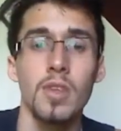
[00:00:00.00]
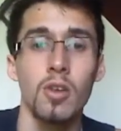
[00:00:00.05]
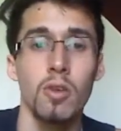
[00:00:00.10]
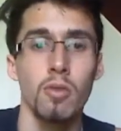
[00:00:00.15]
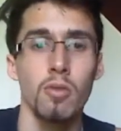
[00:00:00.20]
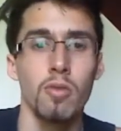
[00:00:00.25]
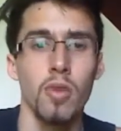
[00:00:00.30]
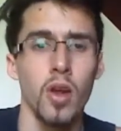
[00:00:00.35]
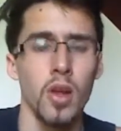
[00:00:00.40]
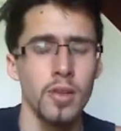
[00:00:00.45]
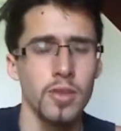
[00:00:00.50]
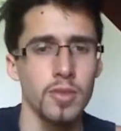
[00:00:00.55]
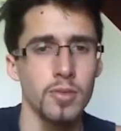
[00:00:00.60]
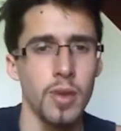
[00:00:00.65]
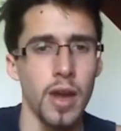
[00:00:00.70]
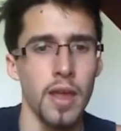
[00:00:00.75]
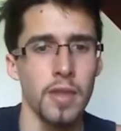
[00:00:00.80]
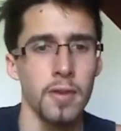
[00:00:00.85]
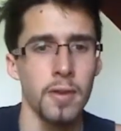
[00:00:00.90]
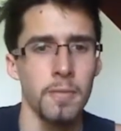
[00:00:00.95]
or vaults
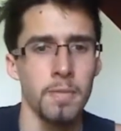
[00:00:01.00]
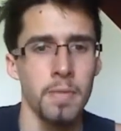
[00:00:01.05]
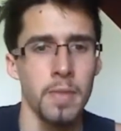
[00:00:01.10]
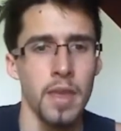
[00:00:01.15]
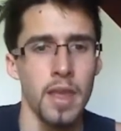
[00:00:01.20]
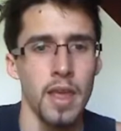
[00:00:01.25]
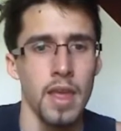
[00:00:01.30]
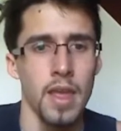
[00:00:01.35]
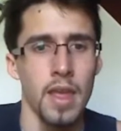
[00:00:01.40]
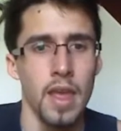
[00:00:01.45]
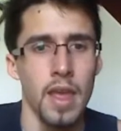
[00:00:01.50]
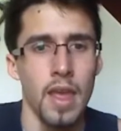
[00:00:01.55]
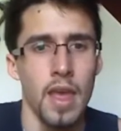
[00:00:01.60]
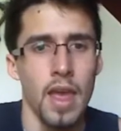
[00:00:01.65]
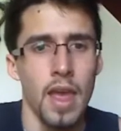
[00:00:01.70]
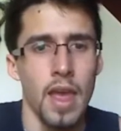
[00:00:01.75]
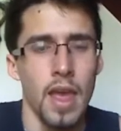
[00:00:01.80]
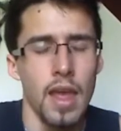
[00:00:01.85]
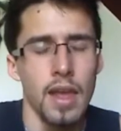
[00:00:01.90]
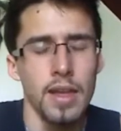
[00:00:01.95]
rather.
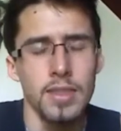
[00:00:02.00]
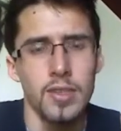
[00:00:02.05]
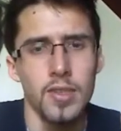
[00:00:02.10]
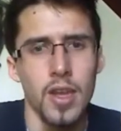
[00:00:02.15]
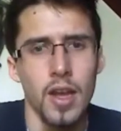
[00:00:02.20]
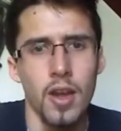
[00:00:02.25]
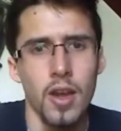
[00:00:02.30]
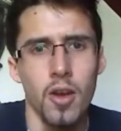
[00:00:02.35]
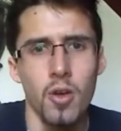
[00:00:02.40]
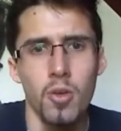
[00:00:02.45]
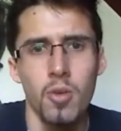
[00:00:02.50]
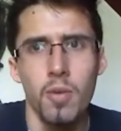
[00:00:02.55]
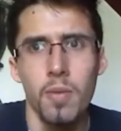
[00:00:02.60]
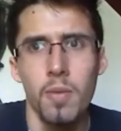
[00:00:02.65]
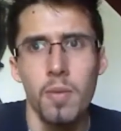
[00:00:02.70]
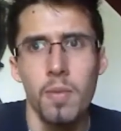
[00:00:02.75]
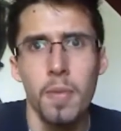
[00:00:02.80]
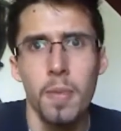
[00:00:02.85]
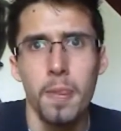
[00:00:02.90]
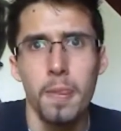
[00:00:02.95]
So
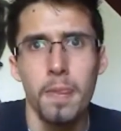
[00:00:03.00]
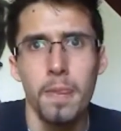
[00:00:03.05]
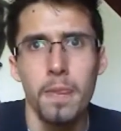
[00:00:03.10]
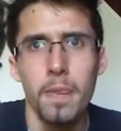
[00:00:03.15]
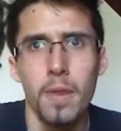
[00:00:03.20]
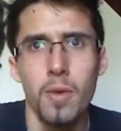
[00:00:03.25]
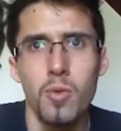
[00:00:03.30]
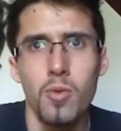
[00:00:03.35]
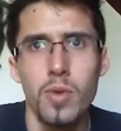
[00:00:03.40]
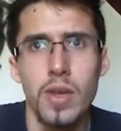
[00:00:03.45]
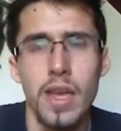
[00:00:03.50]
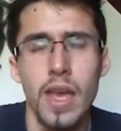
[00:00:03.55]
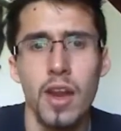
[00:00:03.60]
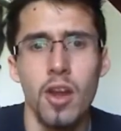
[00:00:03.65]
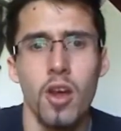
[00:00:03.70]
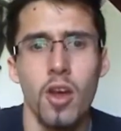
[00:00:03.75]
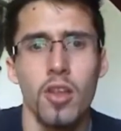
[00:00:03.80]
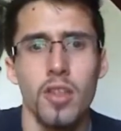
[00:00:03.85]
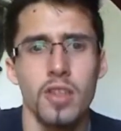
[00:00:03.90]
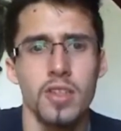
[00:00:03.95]
we had
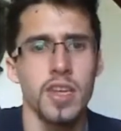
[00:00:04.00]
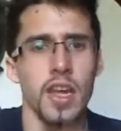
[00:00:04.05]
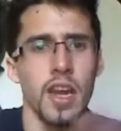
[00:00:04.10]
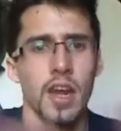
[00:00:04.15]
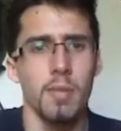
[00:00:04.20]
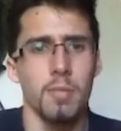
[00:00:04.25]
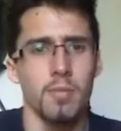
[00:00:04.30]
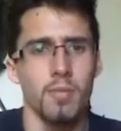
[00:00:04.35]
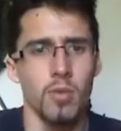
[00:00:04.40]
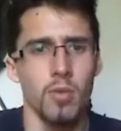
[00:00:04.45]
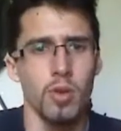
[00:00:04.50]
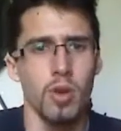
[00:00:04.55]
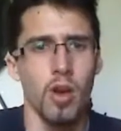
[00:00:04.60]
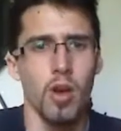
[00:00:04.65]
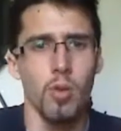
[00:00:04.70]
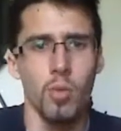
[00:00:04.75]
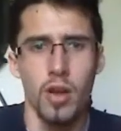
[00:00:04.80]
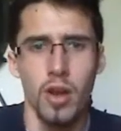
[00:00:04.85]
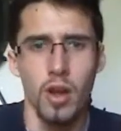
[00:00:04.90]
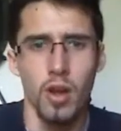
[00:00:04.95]
all this set up. We
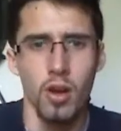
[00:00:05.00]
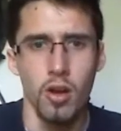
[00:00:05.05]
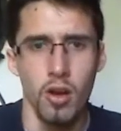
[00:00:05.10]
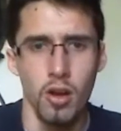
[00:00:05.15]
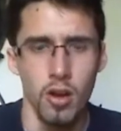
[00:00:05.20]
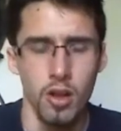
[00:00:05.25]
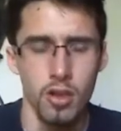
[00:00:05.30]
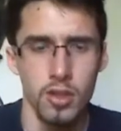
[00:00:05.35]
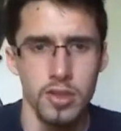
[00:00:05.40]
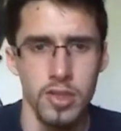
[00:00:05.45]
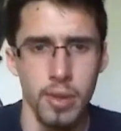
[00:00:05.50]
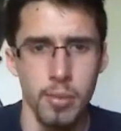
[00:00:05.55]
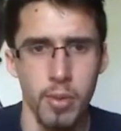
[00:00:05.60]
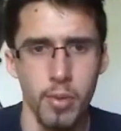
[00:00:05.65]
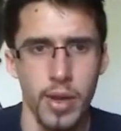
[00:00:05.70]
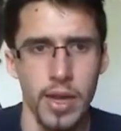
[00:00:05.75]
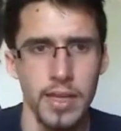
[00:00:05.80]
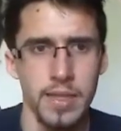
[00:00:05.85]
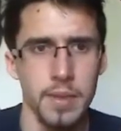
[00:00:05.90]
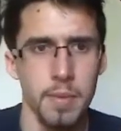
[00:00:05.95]
all went our separate
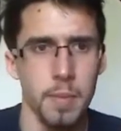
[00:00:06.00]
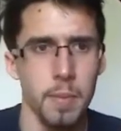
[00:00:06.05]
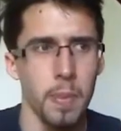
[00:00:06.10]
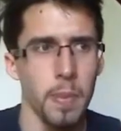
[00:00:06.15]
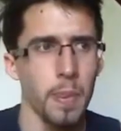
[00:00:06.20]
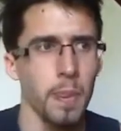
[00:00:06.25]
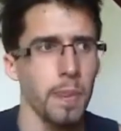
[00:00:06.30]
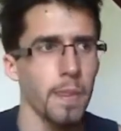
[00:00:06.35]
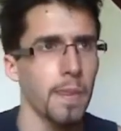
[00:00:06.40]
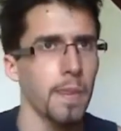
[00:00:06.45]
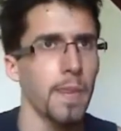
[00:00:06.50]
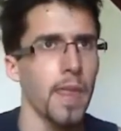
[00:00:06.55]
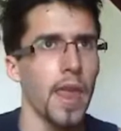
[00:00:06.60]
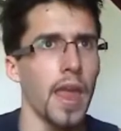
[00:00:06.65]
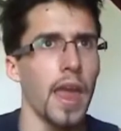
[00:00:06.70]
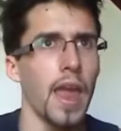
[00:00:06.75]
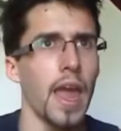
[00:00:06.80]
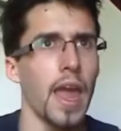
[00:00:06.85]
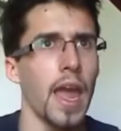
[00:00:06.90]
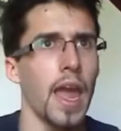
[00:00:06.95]
ways,
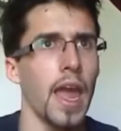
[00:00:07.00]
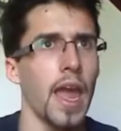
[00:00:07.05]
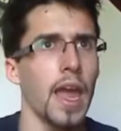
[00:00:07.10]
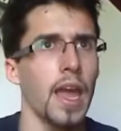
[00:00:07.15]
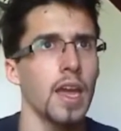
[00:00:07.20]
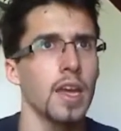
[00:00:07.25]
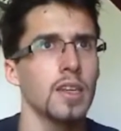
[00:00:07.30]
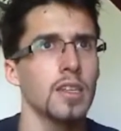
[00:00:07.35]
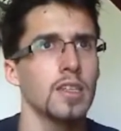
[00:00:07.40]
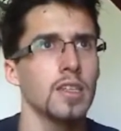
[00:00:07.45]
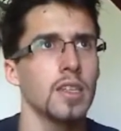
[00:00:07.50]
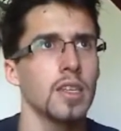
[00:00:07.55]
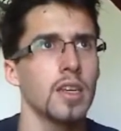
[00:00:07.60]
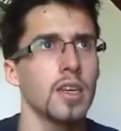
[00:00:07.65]
and